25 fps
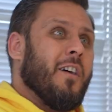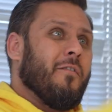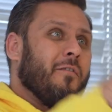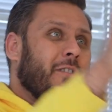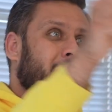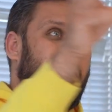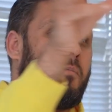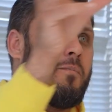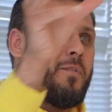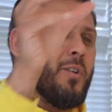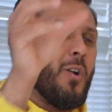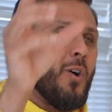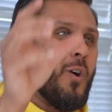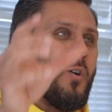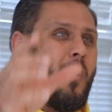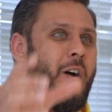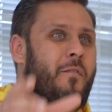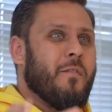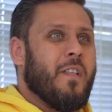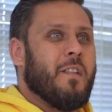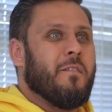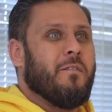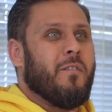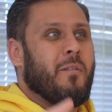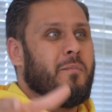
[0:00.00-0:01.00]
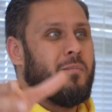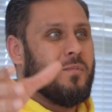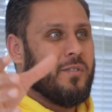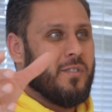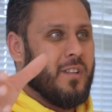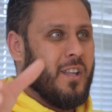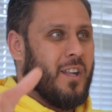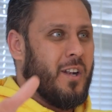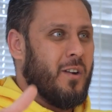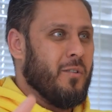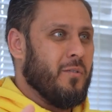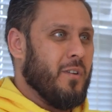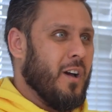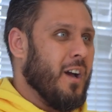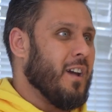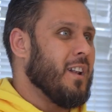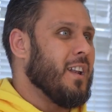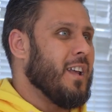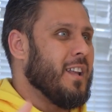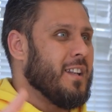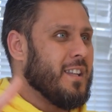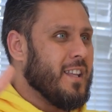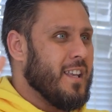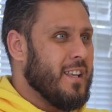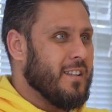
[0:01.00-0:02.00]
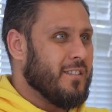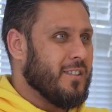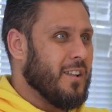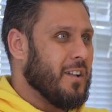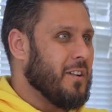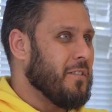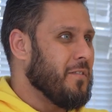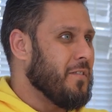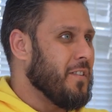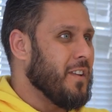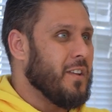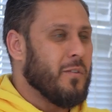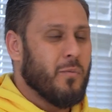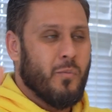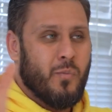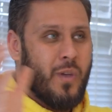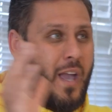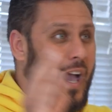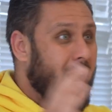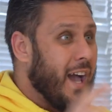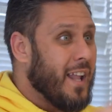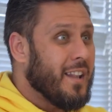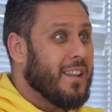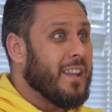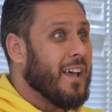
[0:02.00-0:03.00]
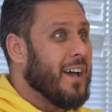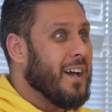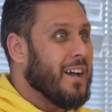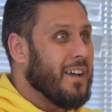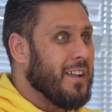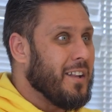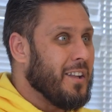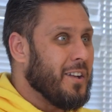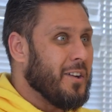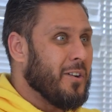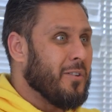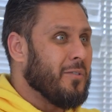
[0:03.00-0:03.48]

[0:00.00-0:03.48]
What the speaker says: Okay. From and then from Akhliyati, Salafi, we had that,